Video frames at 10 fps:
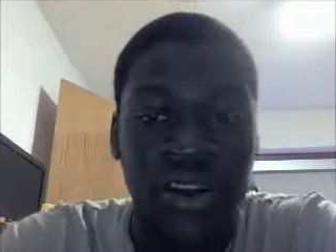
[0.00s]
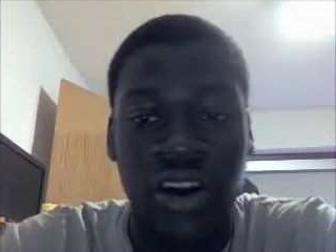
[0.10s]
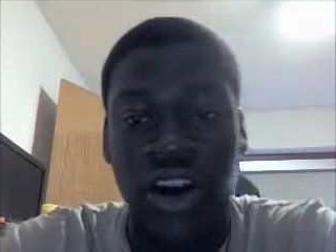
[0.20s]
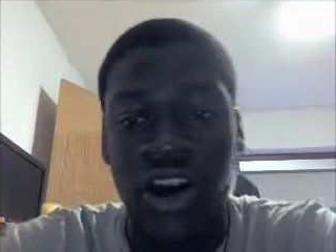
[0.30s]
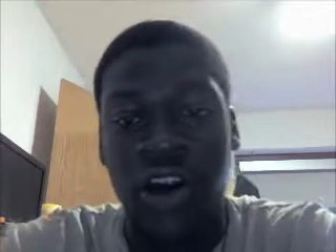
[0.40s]

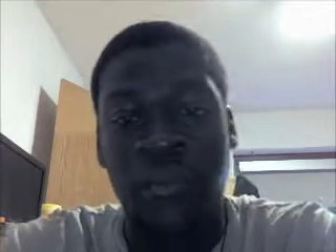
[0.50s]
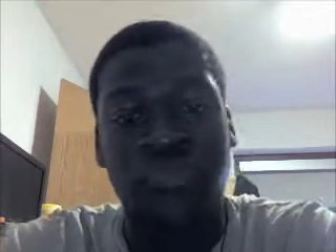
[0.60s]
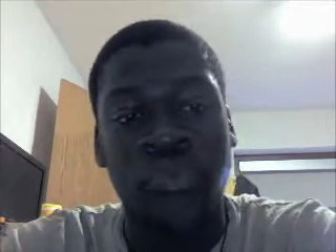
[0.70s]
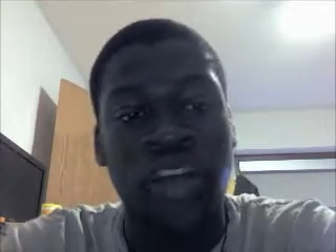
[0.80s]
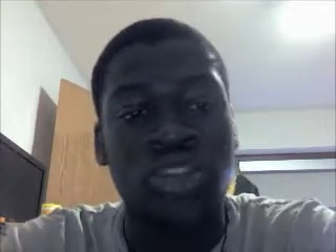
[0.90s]
I
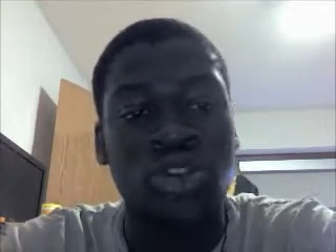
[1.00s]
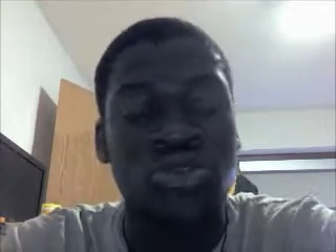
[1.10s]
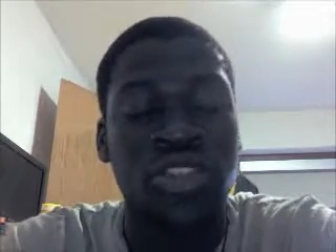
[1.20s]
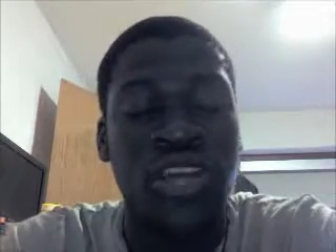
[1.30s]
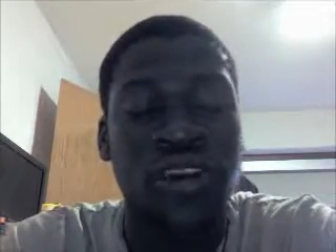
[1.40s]
told you
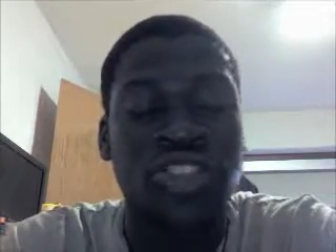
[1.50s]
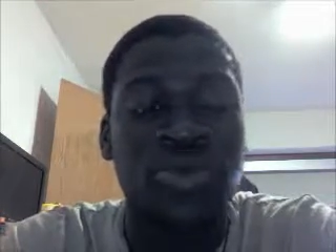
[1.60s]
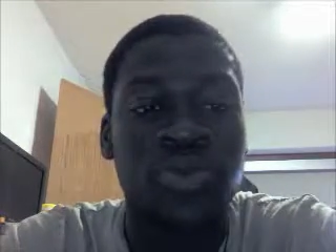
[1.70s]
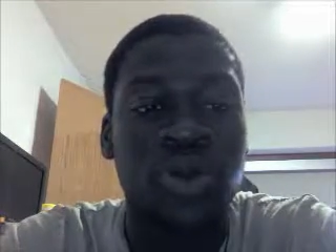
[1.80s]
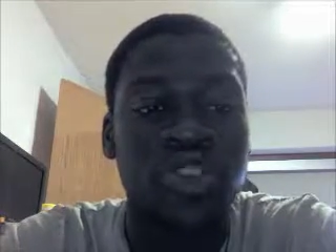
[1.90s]
Darren
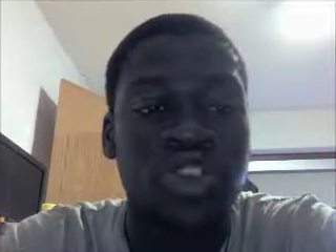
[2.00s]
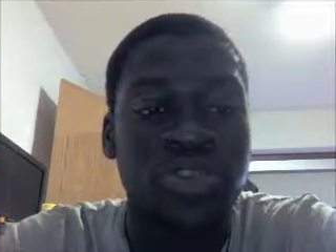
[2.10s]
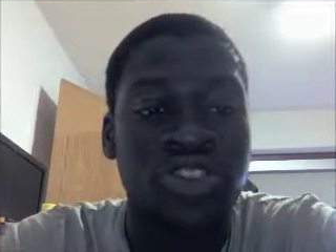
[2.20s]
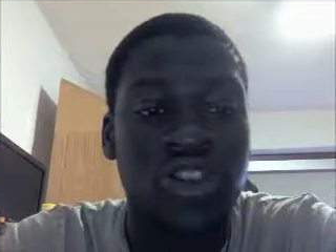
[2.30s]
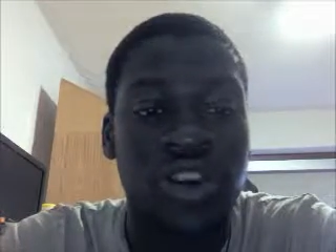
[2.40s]
Sproles should be
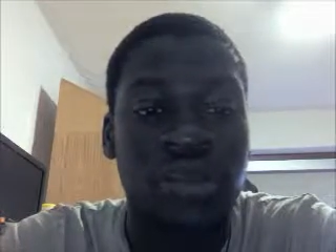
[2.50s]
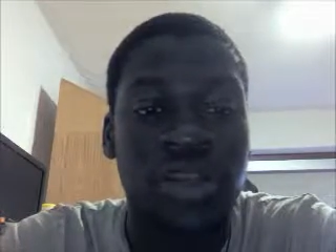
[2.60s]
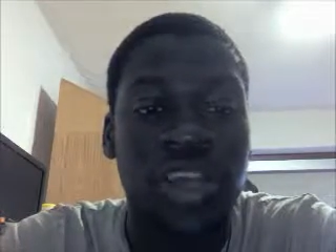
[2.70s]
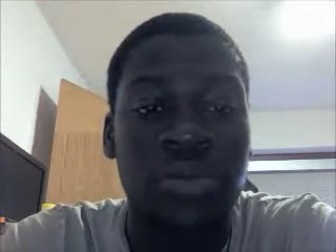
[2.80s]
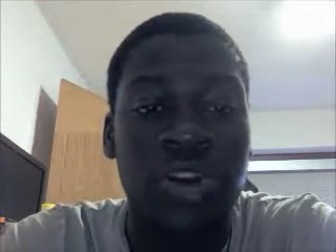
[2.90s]
started in
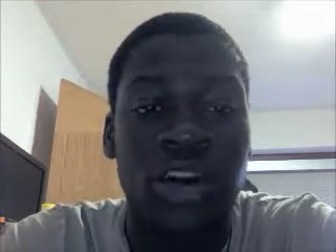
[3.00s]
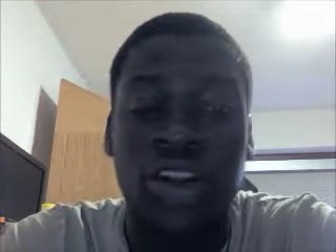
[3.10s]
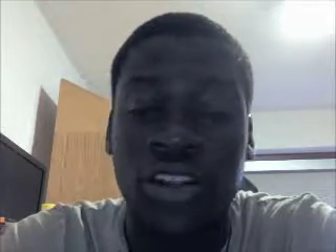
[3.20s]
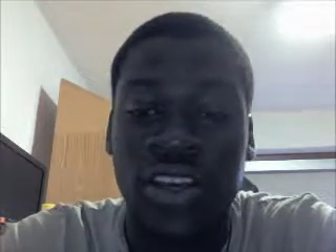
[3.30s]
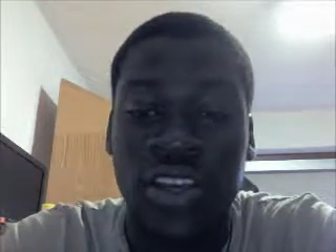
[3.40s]

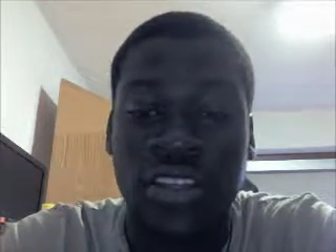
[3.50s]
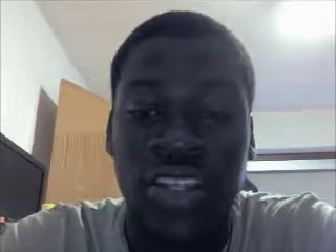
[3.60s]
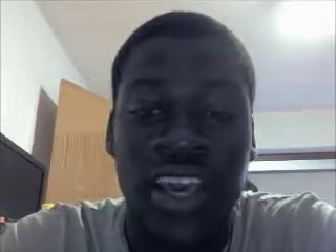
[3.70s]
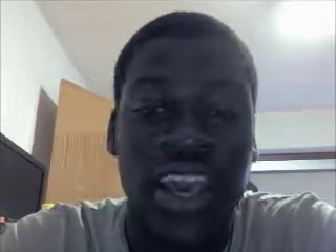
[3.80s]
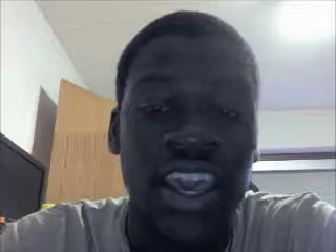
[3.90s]
PPR leagues.
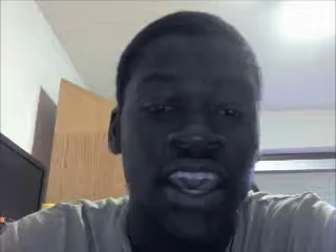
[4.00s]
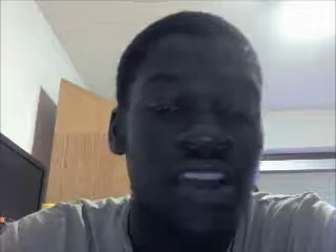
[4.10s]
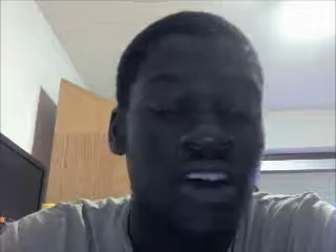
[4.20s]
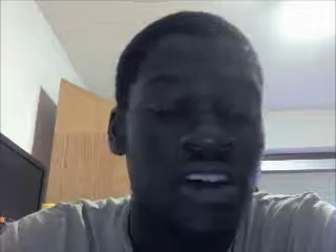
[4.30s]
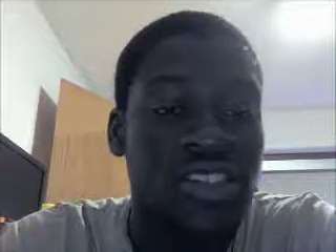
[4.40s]
In
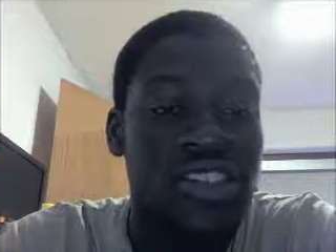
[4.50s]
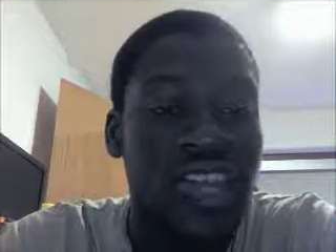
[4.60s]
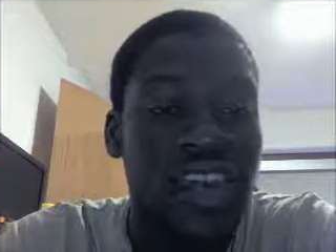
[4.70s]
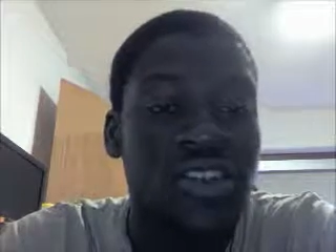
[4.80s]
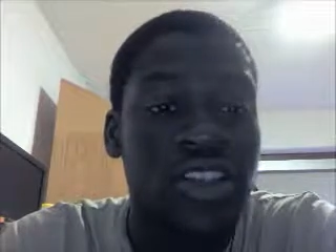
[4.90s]
a
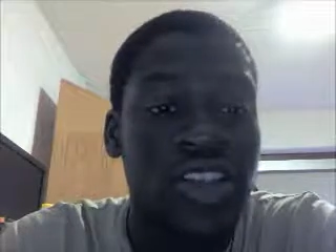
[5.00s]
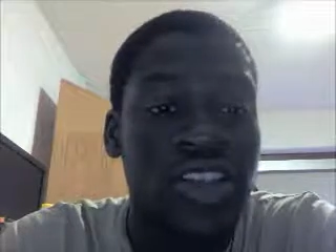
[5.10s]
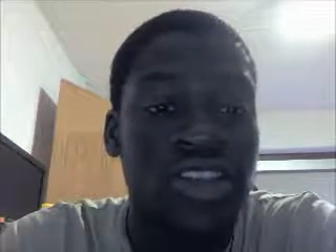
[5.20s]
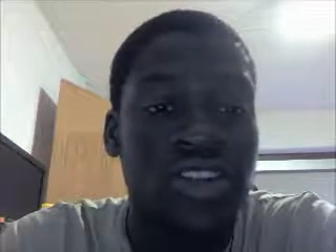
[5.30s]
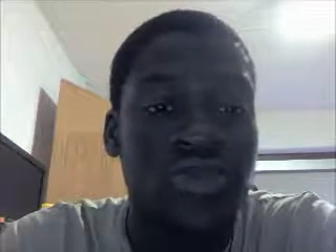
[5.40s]
standard league,
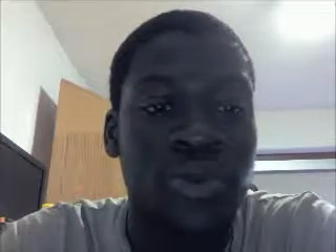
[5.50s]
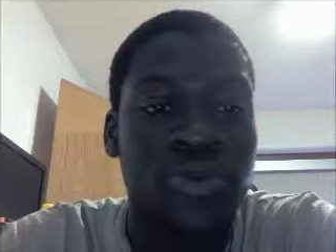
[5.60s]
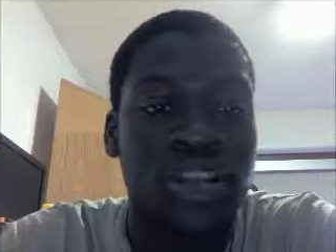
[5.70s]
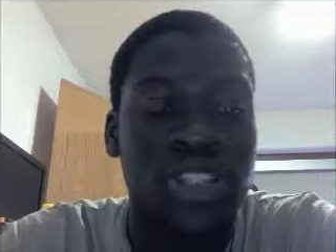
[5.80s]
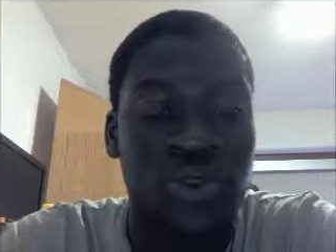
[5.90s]
Darren Sproles
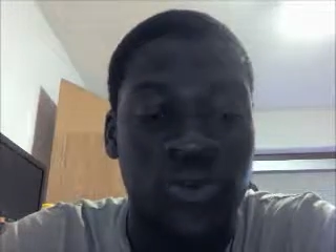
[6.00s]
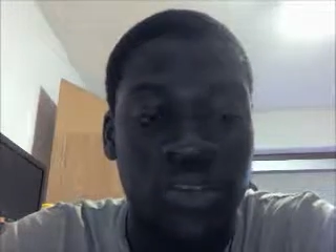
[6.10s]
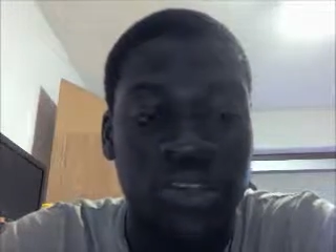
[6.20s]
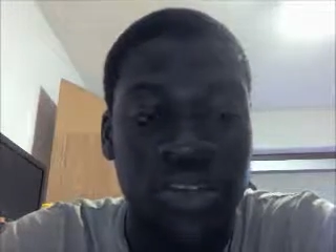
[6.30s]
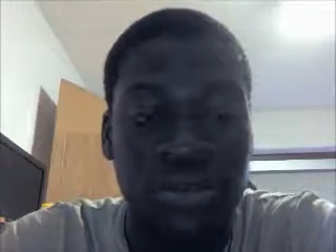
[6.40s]
got you
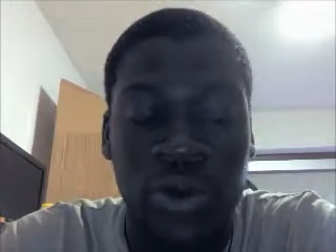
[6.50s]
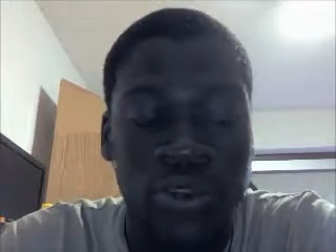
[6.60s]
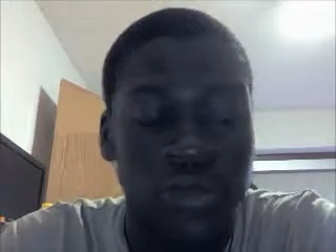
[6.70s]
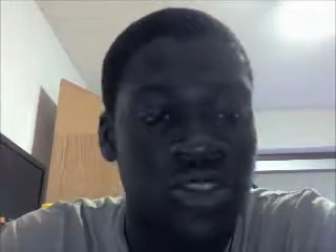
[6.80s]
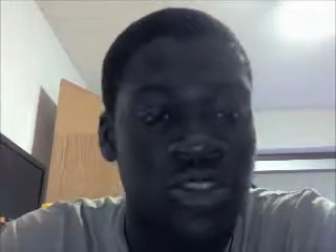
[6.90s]
15
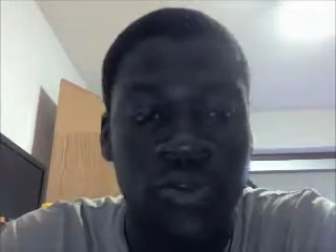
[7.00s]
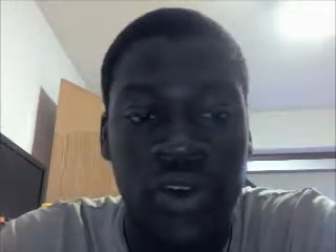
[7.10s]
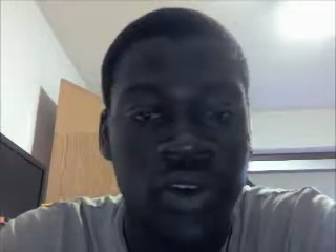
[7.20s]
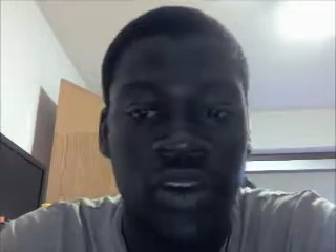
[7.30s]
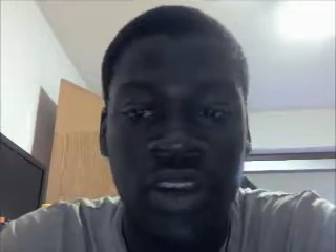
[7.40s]
points, which is a
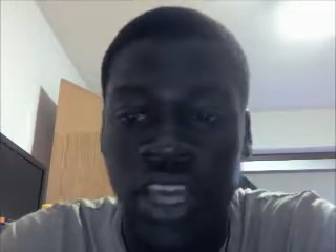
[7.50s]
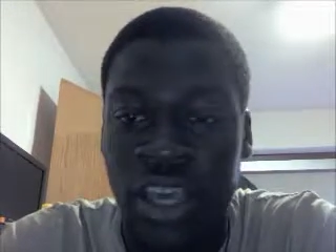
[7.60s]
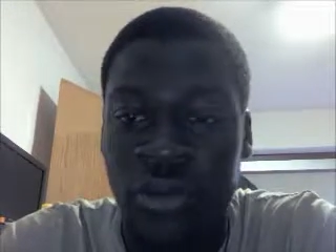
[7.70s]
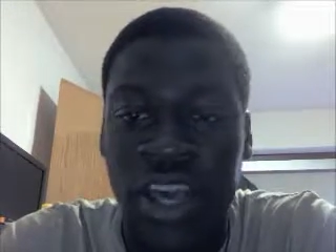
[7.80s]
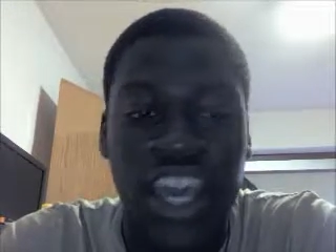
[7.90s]
very good
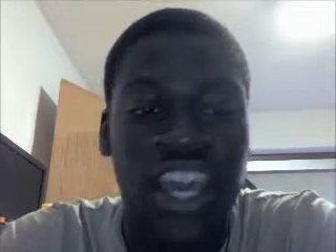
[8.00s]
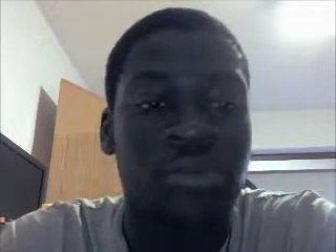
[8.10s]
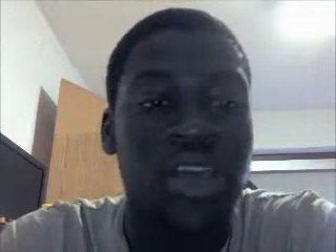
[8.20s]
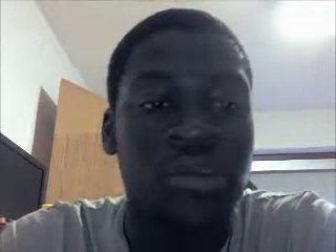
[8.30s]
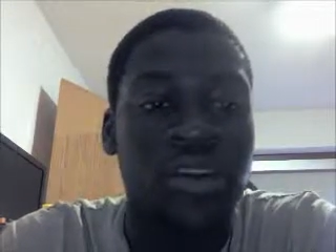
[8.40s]
game. In a
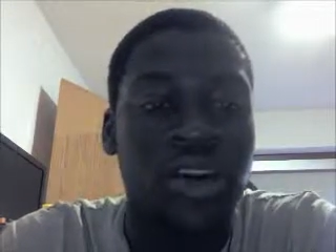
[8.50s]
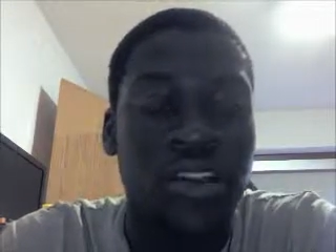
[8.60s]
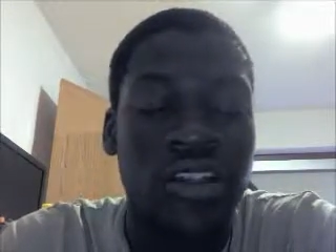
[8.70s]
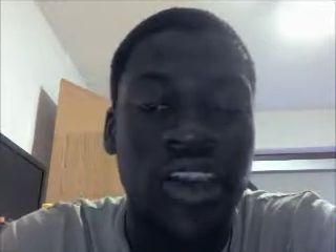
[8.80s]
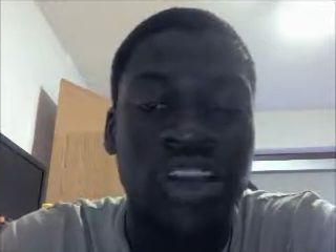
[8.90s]
PPR
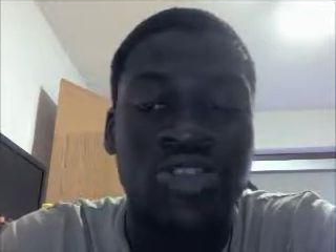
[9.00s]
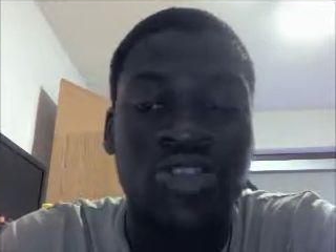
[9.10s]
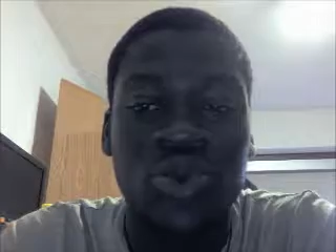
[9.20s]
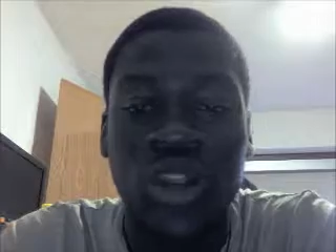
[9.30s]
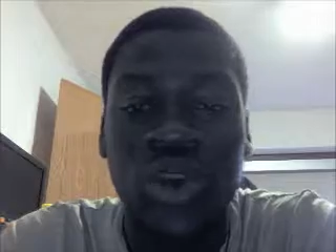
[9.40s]
league, he got you
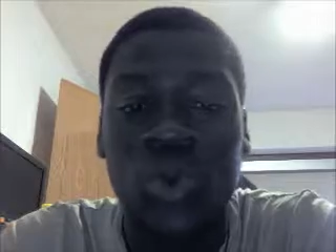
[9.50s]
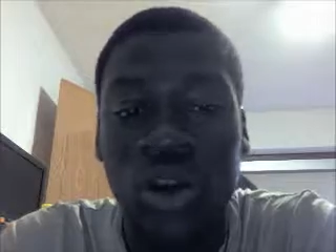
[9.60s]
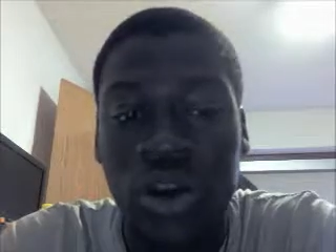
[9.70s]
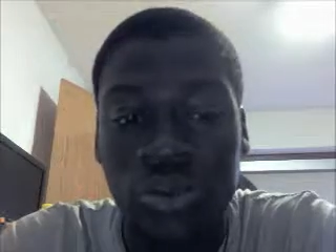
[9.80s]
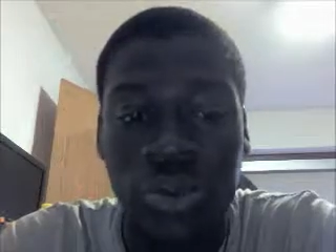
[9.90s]

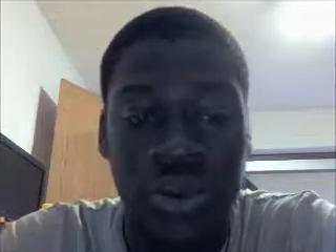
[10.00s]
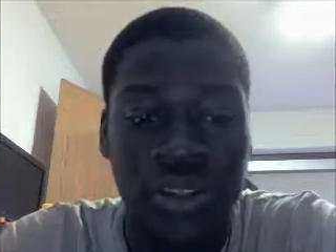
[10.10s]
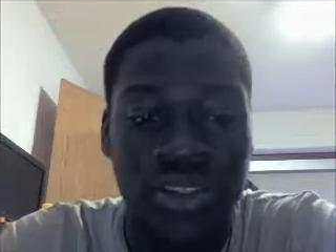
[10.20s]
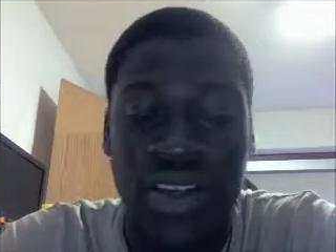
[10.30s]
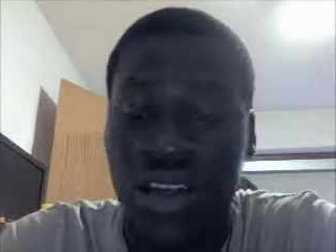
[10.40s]
21 points.